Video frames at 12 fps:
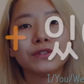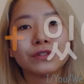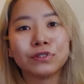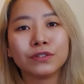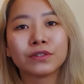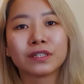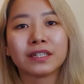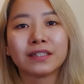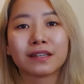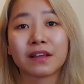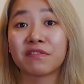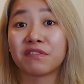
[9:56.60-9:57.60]
to use it as
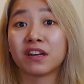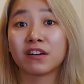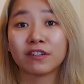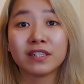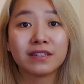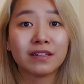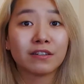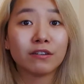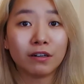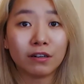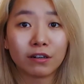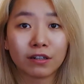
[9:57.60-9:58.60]
like there is, there
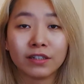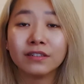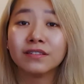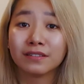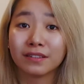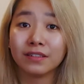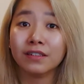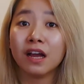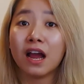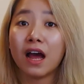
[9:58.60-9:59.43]
are, still